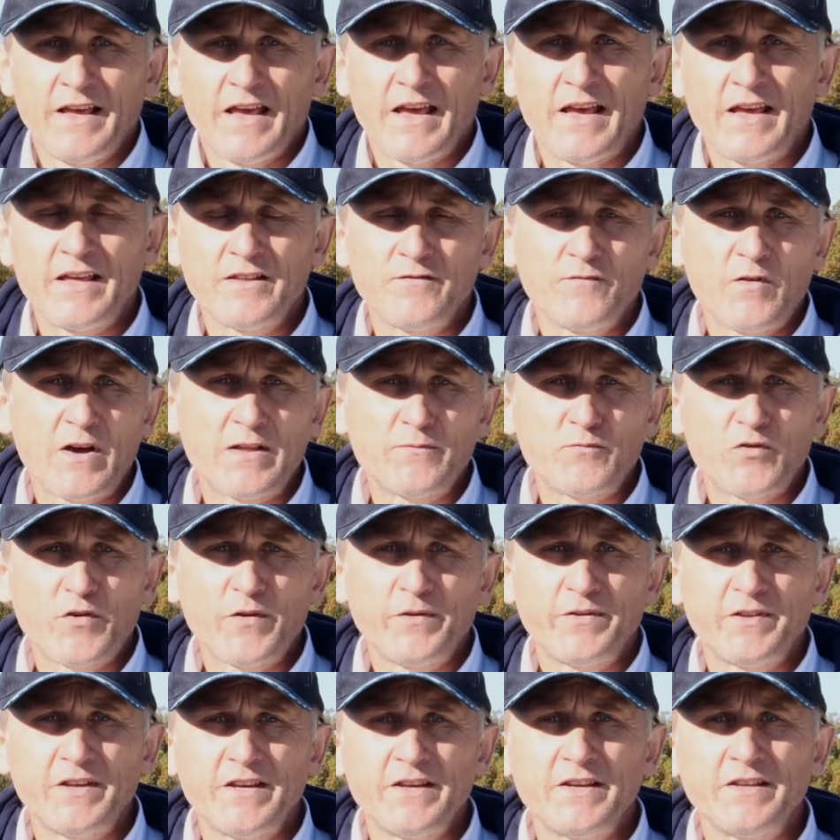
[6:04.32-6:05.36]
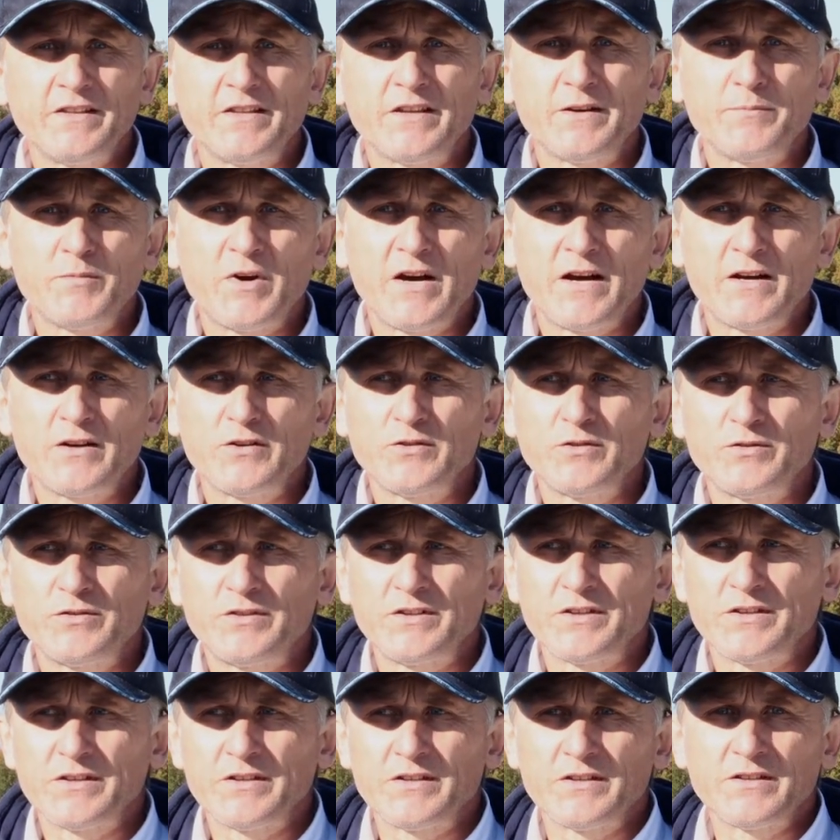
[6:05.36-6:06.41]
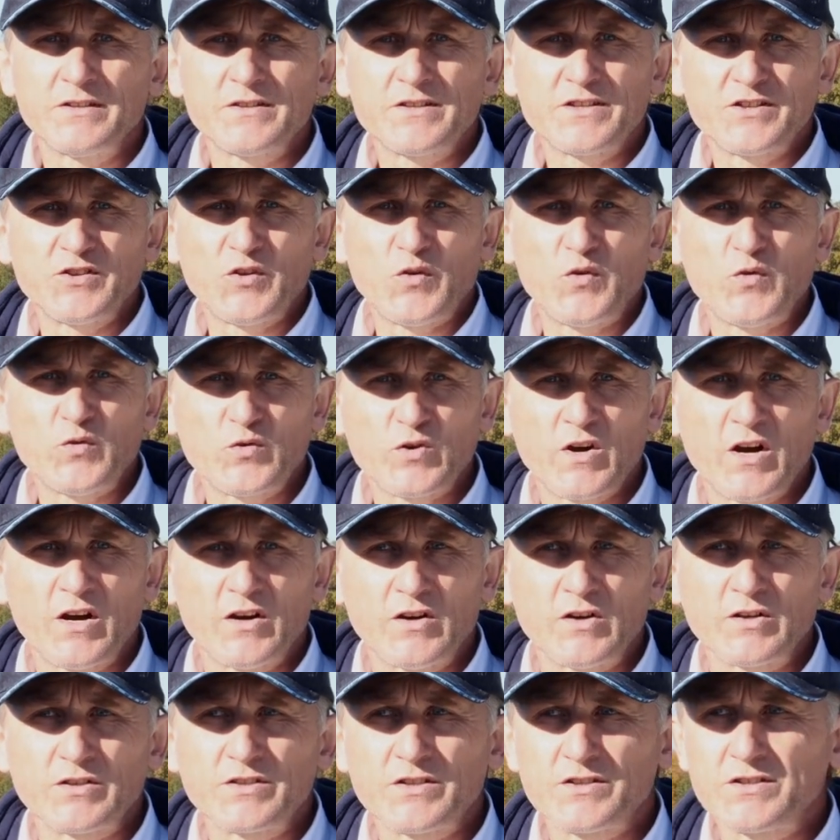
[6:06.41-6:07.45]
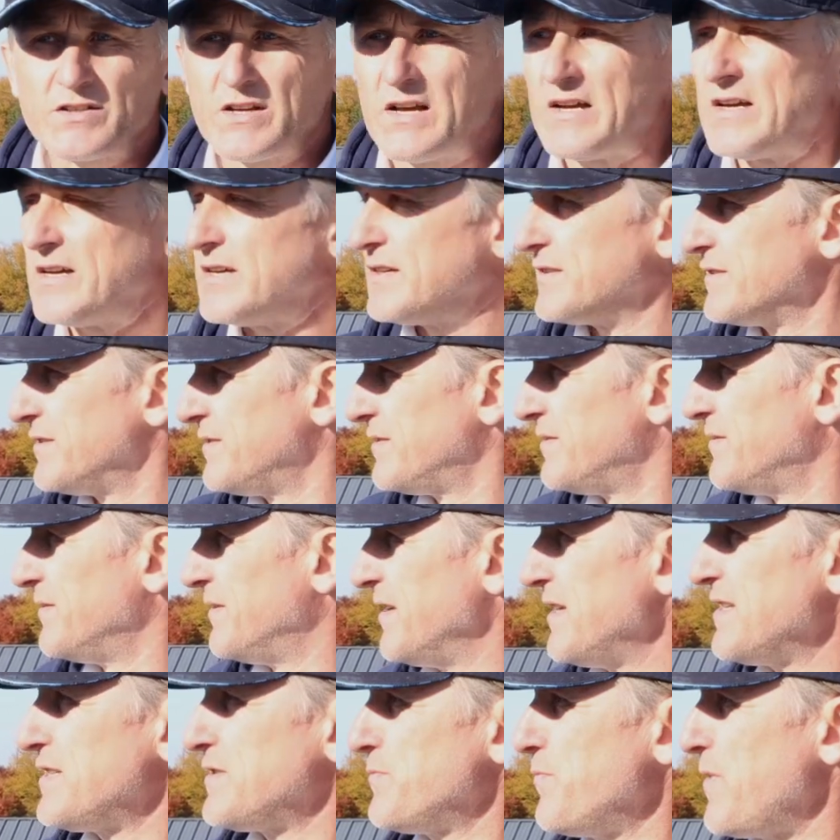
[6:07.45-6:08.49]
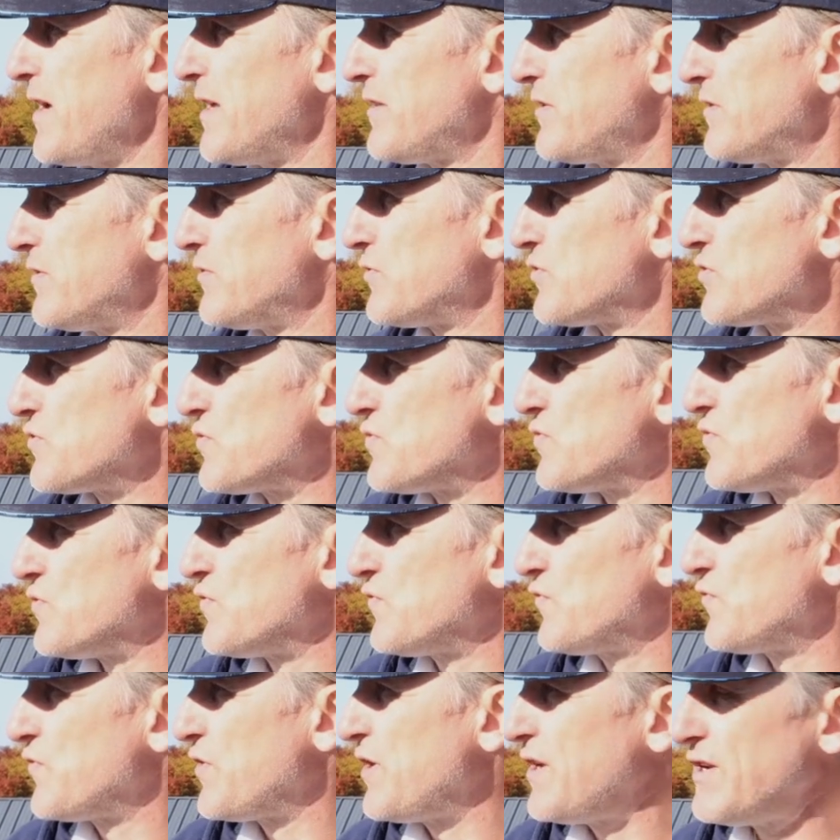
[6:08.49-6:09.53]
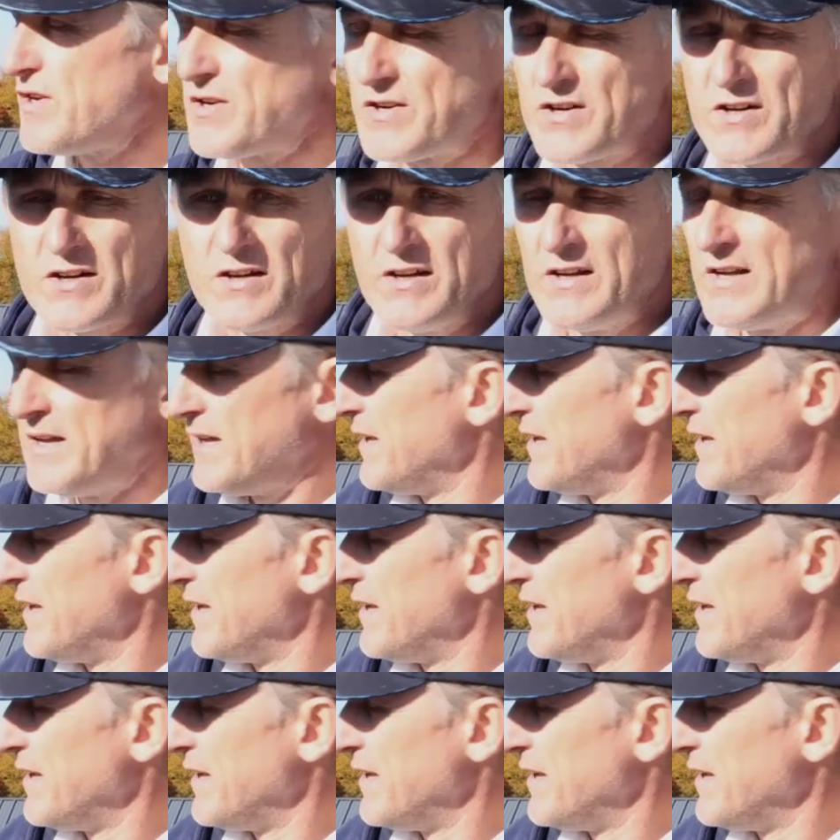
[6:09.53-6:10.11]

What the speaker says: And one more thing about snow guards. This metal roof here